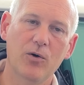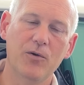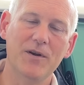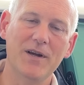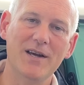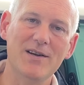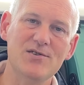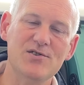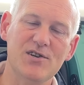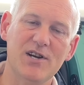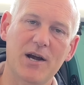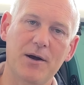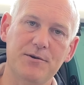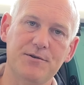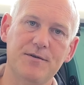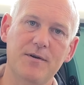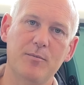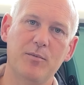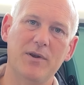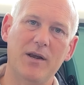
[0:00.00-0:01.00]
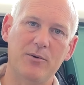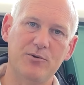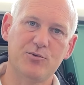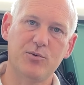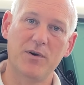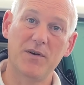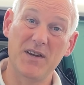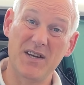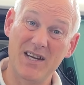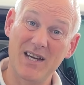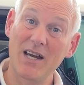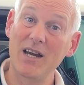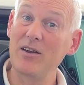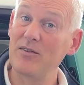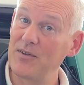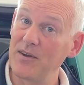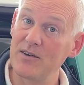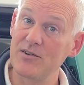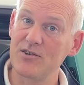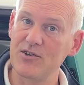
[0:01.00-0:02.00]
the ins and outs of it, but that was one of the key
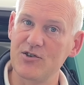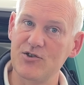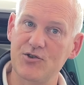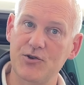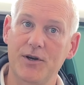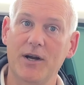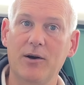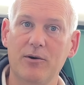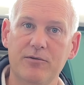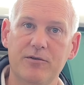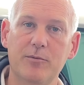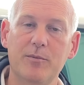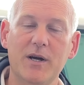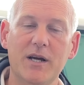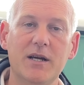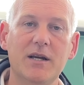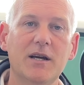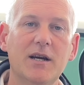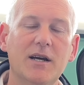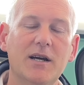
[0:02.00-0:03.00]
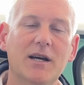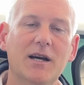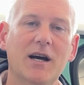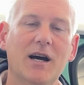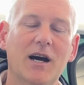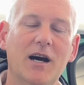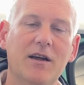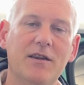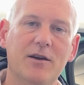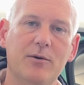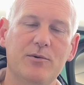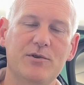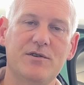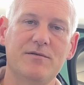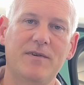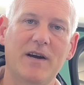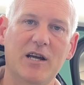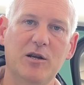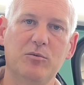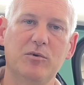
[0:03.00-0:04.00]
things that stood out for me that was
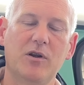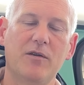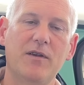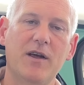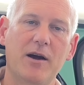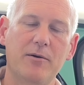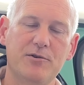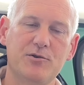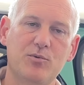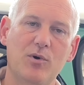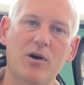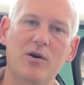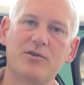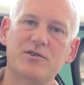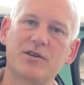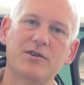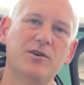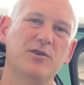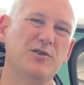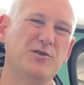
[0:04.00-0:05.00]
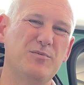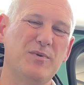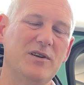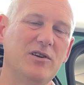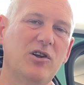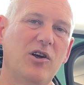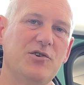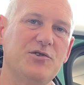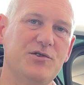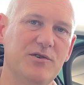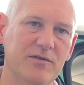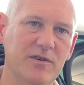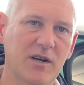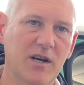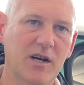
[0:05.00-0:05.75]
available on there as well, because I know there's been lots of